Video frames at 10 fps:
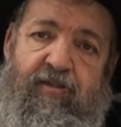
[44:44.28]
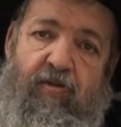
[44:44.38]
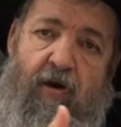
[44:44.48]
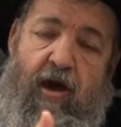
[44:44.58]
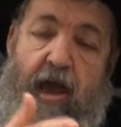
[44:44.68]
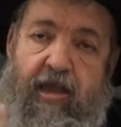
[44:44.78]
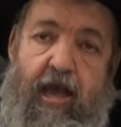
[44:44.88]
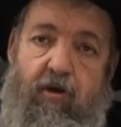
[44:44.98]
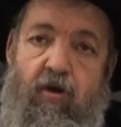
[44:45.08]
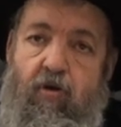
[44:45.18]
so I, I,
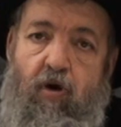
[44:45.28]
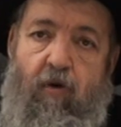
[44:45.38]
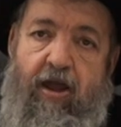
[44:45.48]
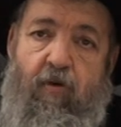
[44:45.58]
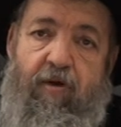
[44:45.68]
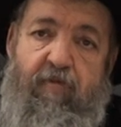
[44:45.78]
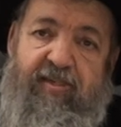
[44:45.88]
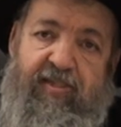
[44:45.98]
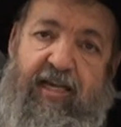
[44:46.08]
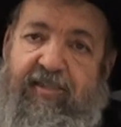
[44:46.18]
got, oh, I don't want to
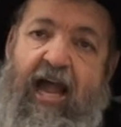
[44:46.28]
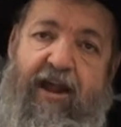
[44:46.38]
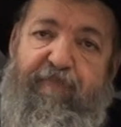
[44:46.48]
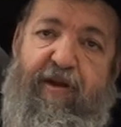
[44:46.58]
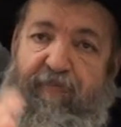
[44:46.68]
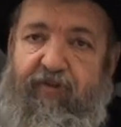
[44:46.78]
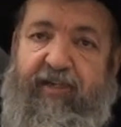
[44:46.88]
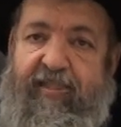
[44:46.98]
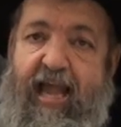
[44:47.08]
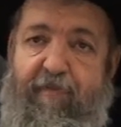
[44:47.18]
miss. There's night people,
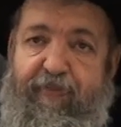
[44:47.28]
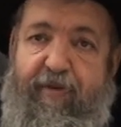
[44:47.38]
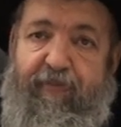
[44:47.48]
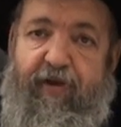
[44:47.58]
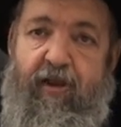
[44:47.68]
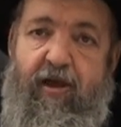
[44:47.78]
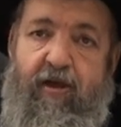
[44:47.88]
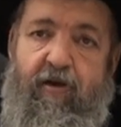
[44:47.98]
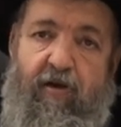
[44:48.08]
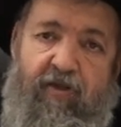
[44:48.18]
there's day people.
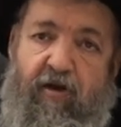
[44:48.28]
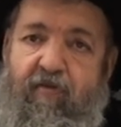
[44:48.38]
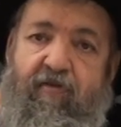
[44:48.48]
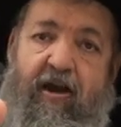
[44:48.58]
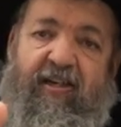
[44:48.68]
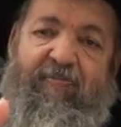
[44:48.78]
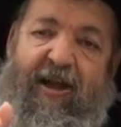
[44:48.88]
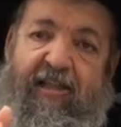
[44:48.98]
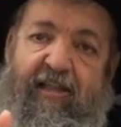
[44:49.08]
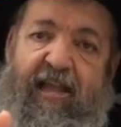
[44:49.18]
Uh, they're, they're
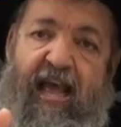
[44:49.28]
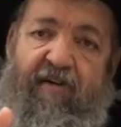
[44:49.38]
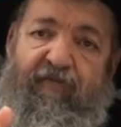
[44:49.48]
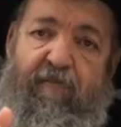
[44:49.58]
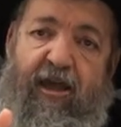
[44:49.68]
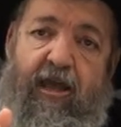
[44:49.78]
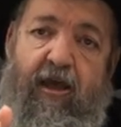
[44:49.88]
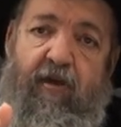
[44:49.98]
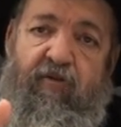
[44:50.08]
expecting to hear from me.